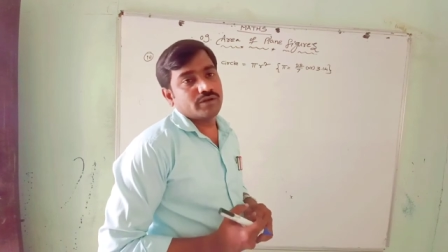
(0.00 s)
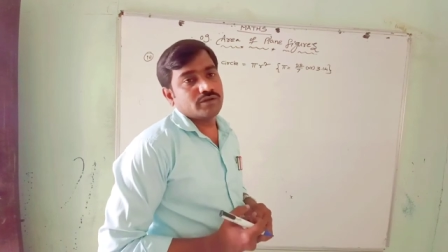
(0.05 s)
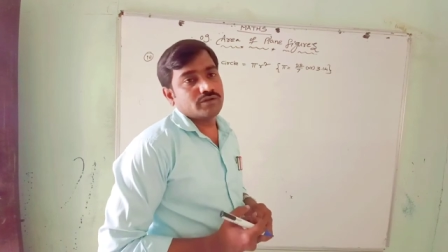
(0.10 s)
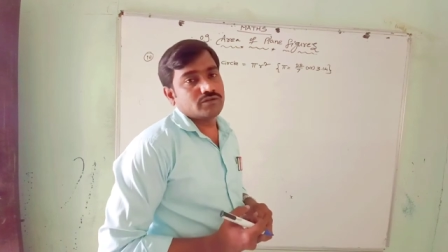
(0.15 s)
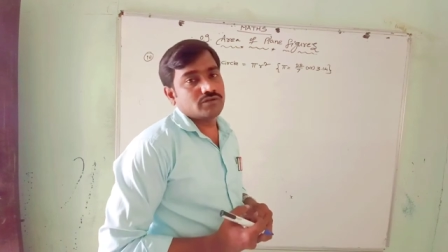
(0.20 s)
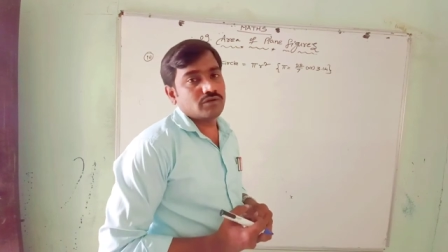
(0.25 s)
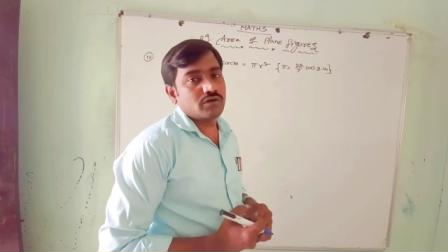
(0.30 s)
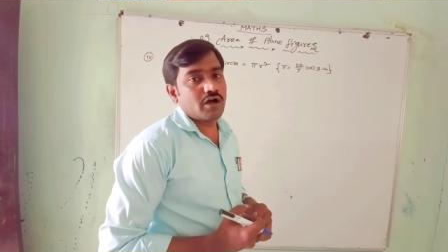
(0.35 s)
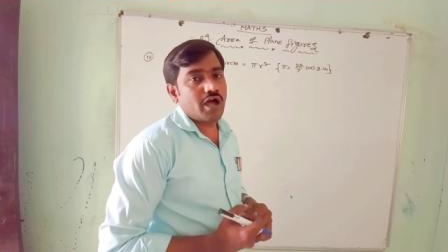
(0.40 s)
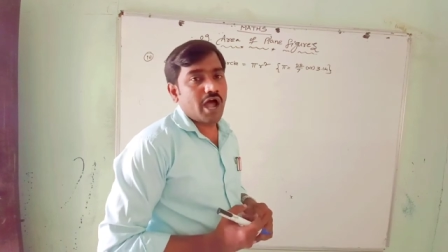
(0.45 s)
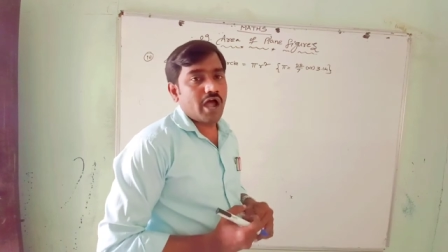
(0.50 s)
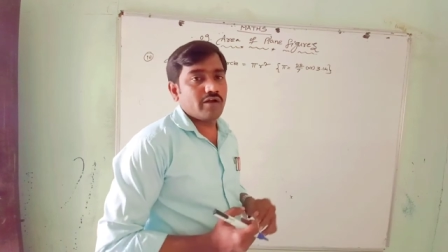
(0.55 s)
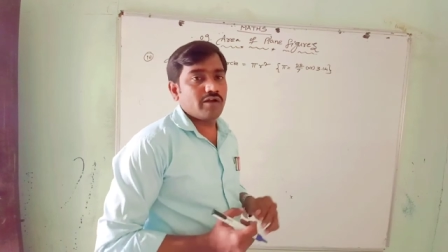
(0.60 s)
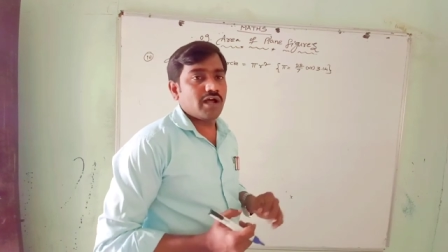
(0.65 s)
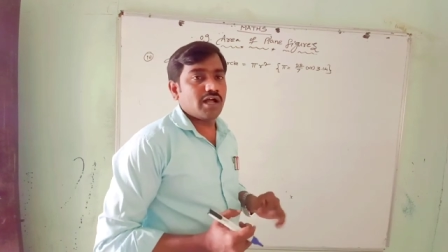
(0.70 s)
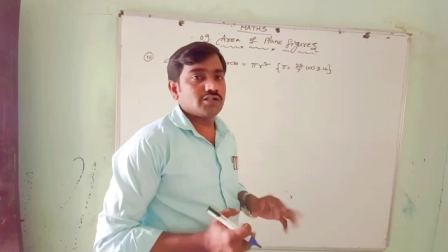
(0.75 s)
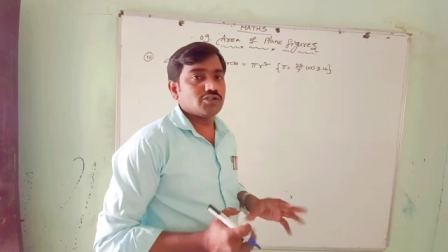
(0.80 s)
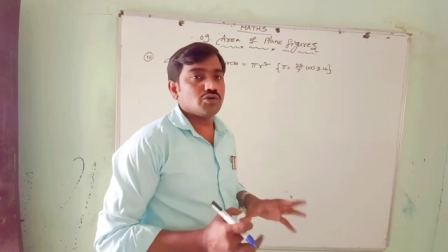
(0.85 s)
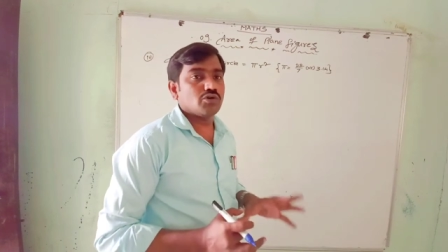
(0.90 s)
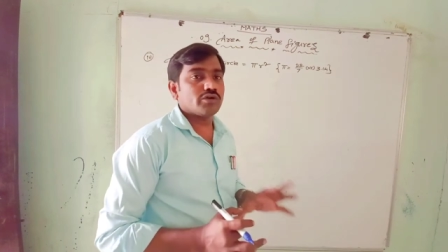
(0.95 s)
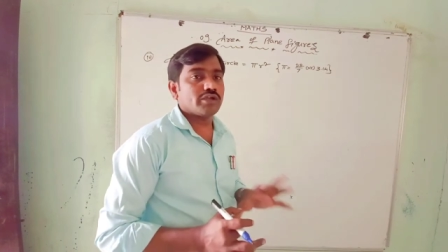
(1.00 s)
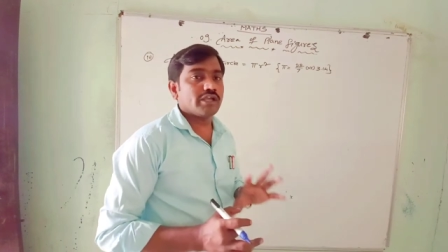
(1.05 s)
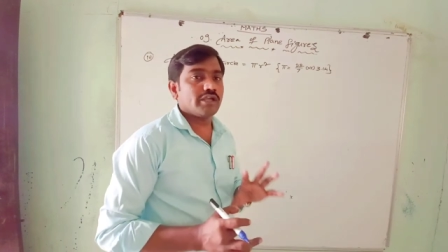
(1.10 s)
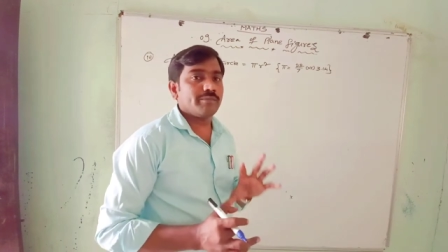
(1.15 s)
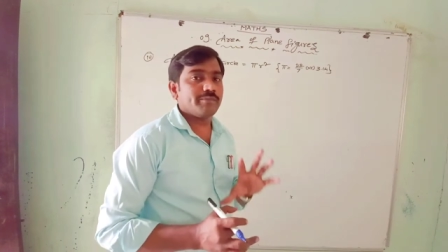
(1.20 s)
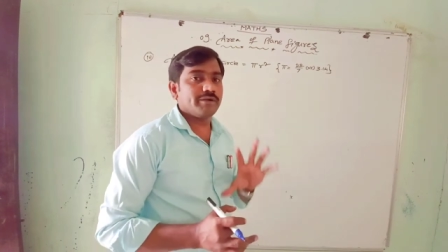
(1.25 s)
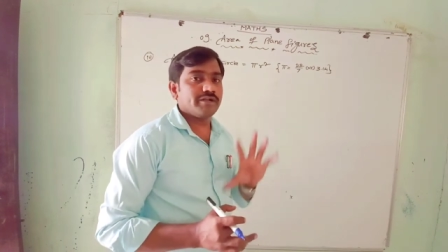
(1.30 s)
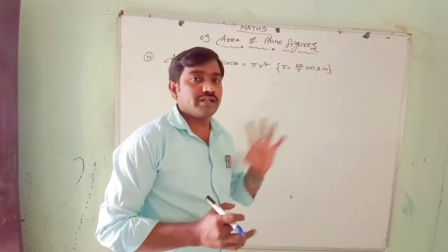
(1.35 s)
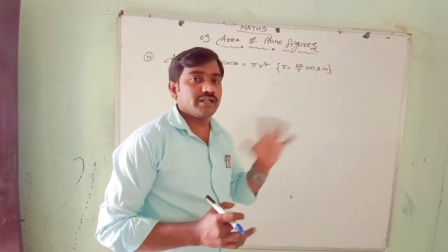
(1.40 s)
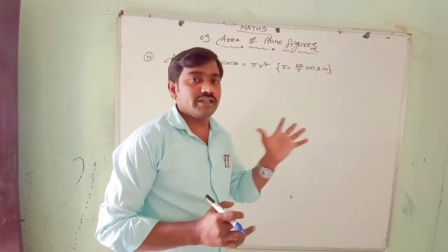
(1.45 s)
So I will also
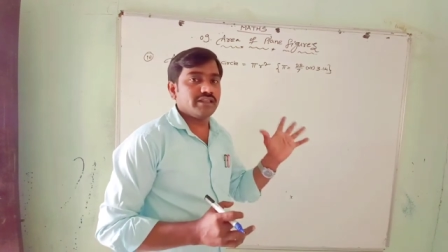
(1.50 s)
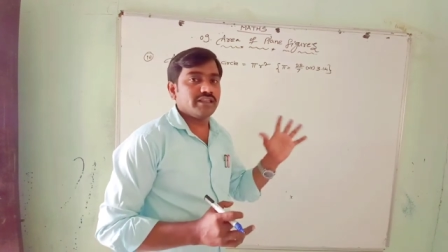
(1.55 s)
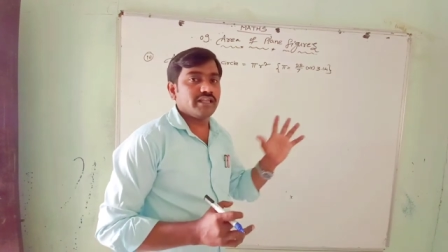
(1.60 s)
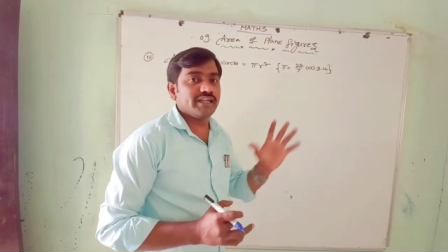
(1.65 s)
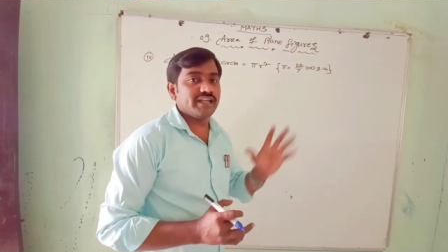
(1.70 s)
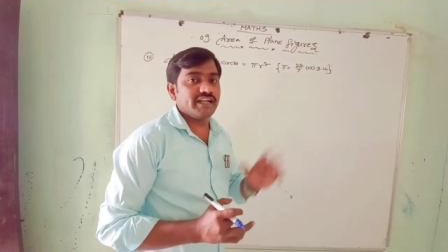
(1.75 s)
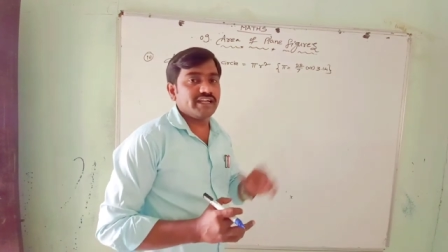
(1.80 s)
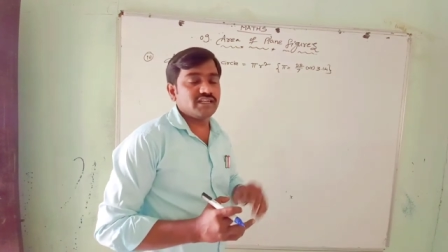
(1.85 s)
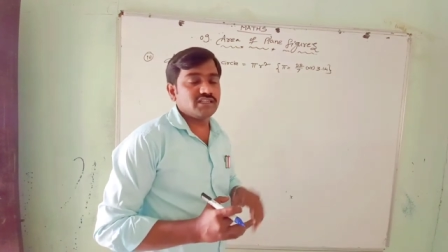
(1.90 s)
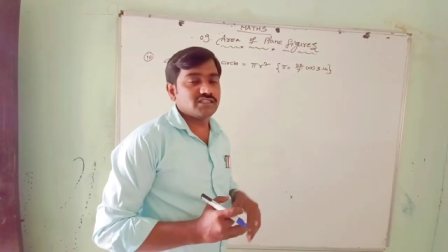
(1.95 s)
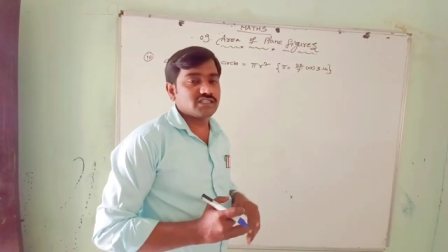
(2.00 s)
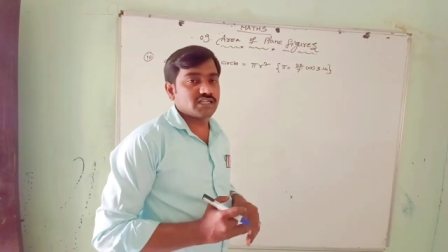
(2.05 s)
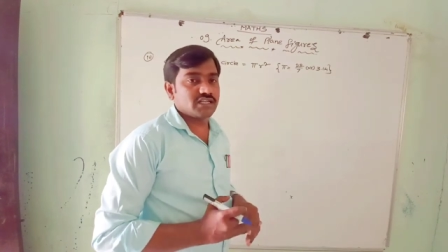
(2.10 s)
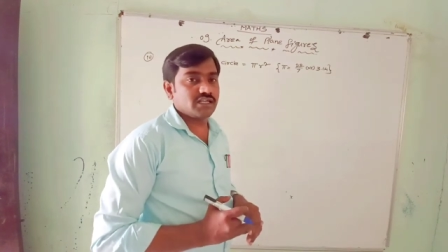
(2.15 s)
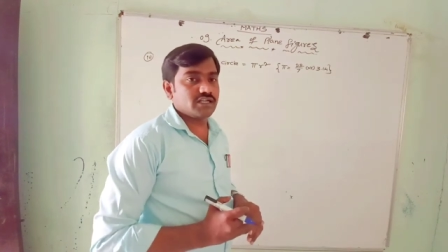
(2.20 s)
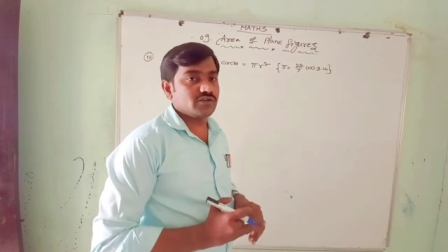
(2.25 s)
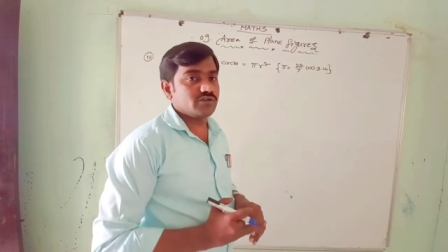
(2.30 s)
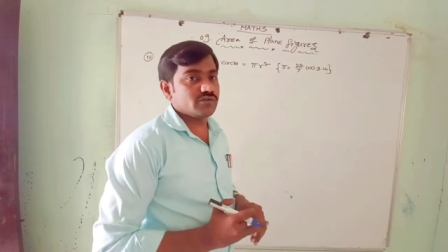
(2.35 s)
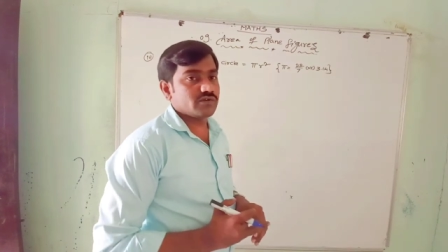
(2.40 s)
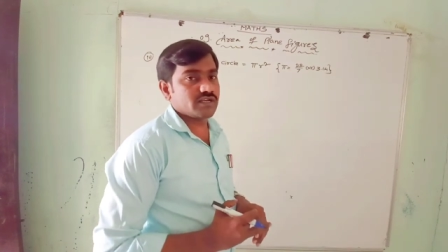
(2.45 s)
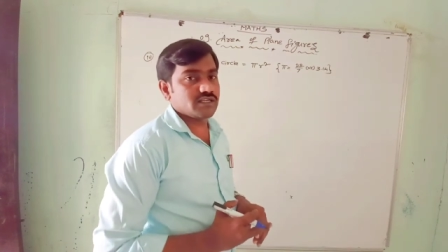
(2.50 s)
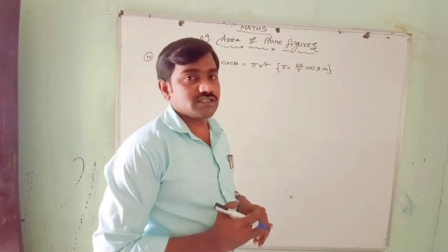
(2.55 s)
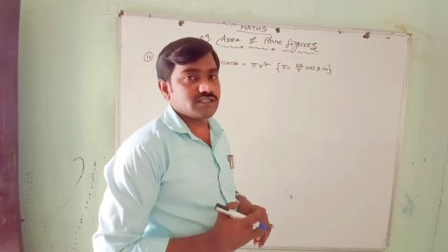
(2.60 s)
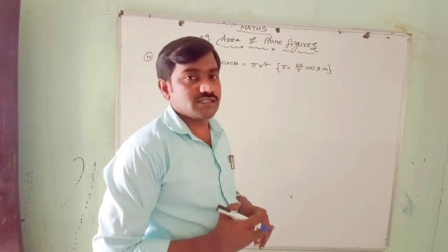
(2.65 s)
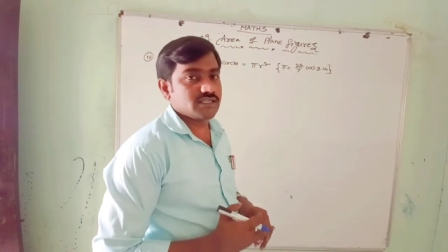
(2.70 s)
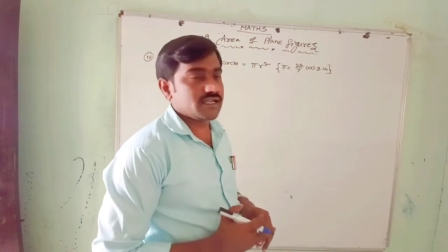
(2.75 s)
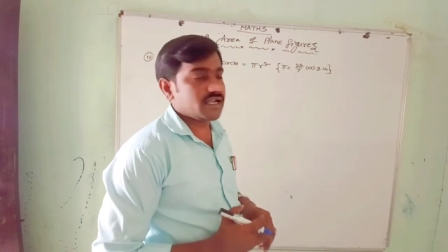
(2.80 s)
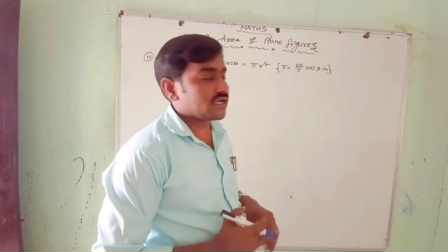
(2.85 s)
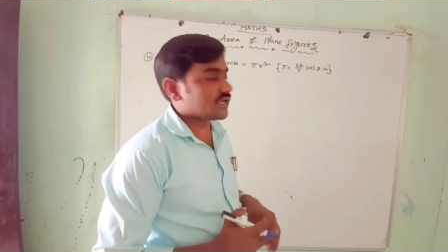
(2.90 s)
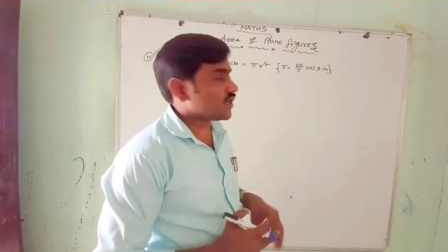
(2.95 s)
keep it in the end screen, you can
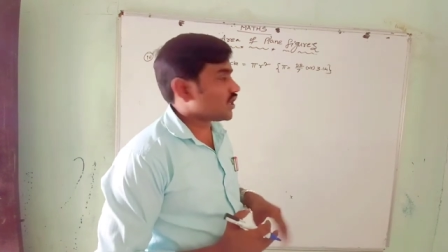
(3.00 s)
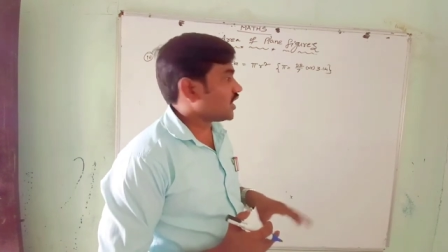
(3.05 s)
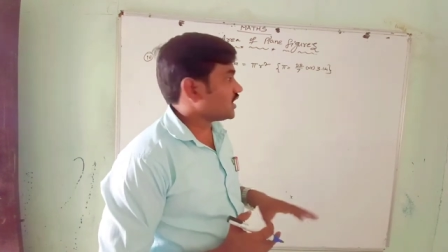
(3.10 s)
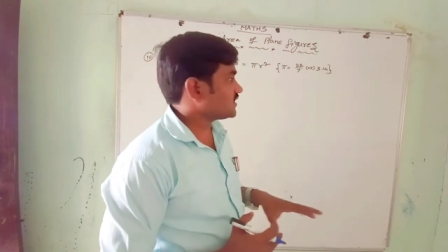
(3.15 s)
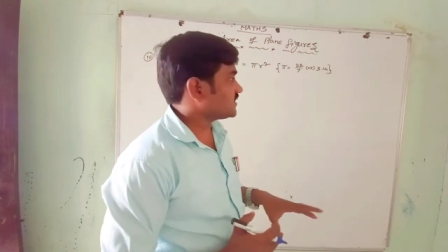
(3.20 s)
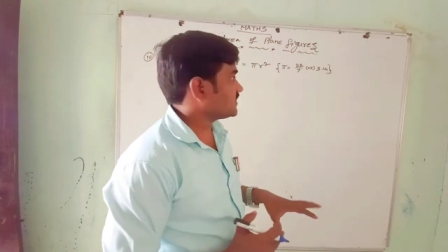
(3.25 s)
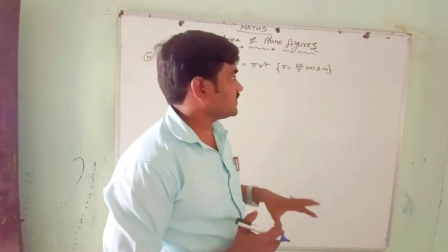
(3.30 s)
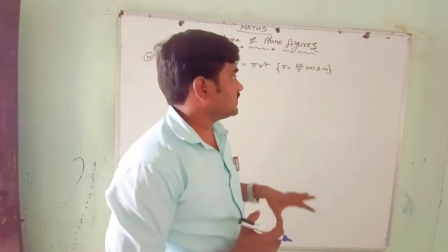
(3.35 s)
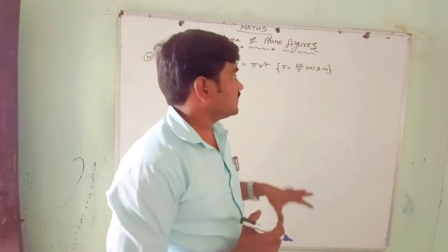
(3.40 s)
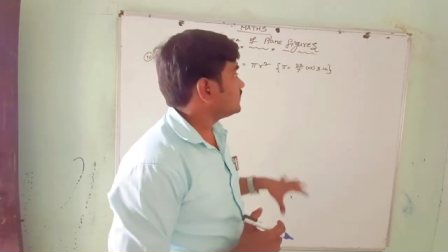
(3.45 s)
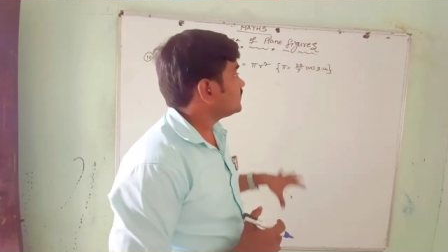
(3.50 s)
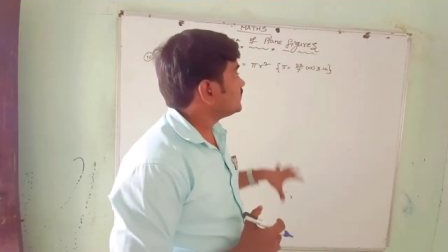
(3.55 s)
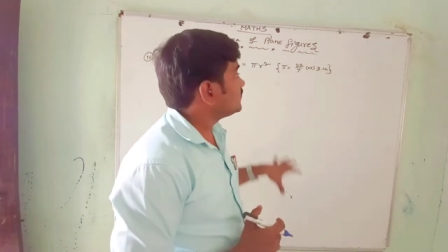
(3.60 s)
see at last.